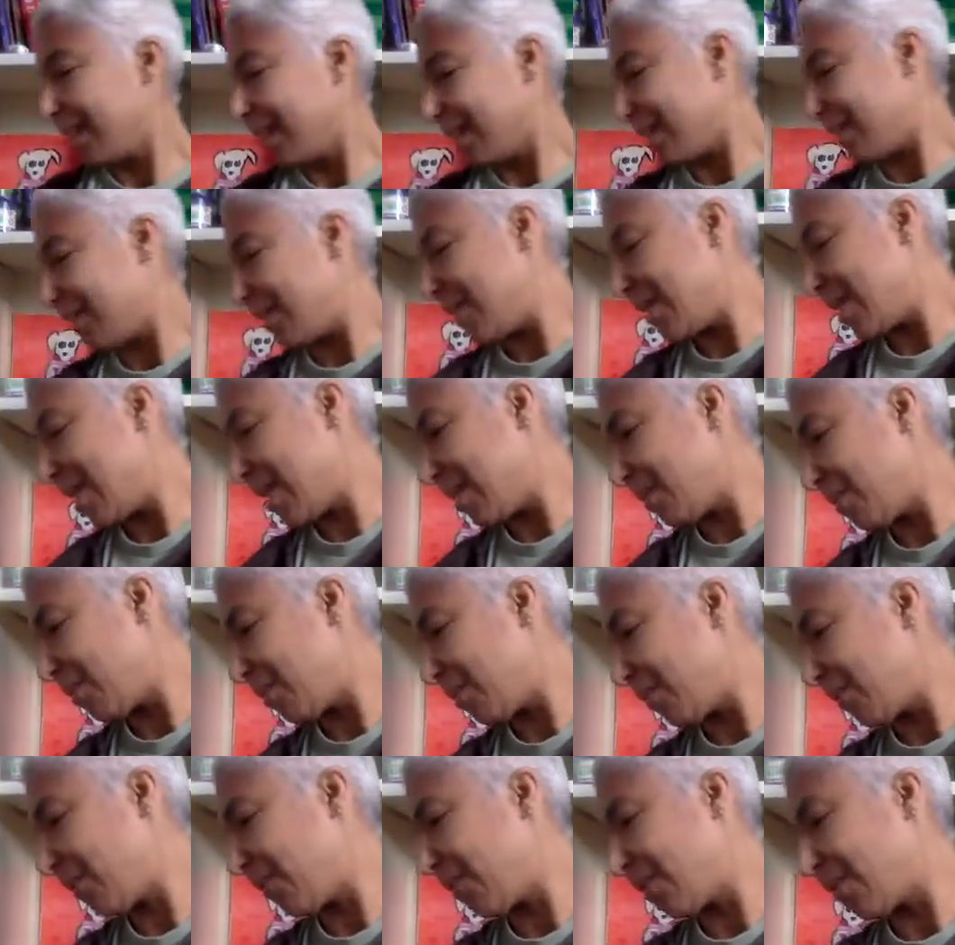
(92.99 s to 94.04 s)
So he didn't
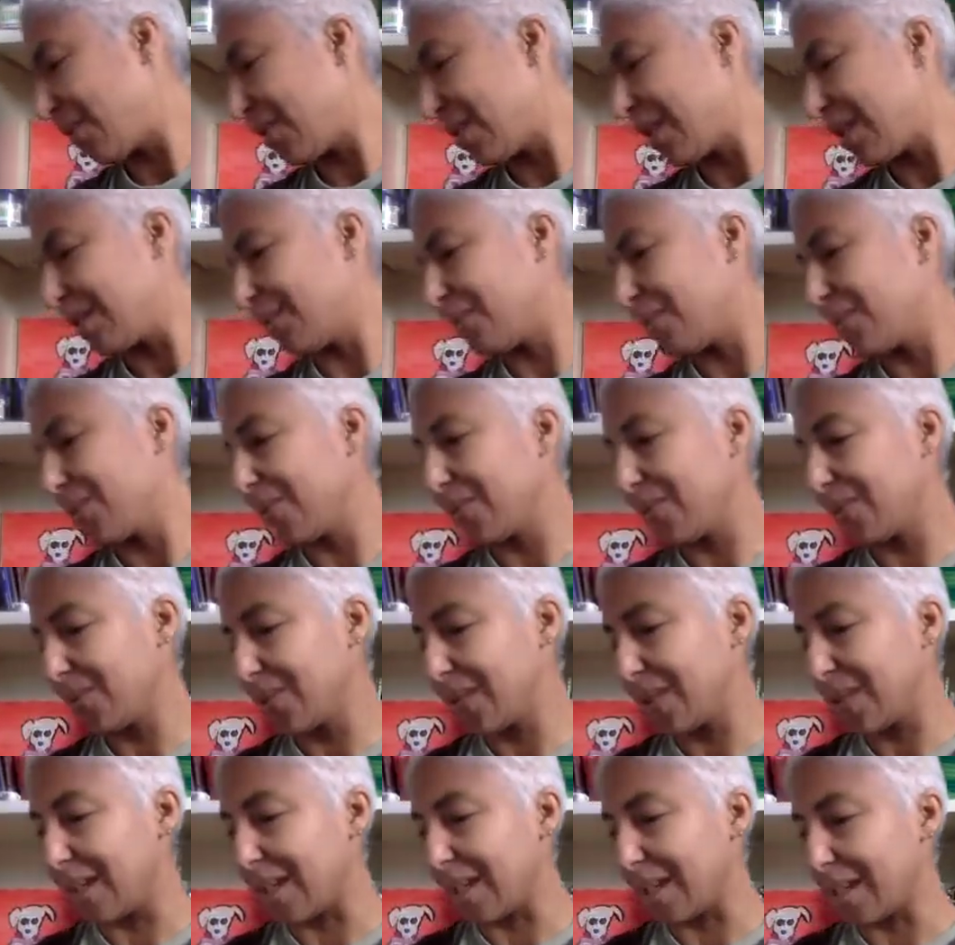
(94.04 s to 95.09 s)
prefer any of those
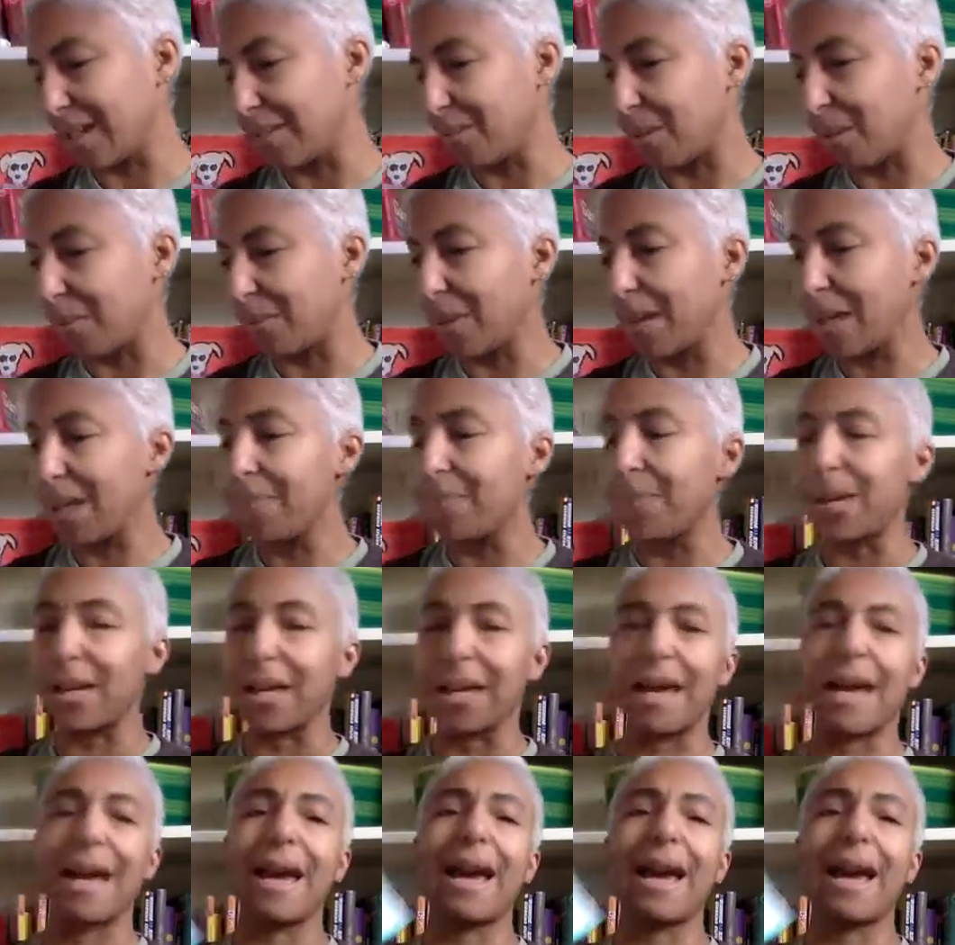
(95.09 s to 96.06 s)
things, but maybe a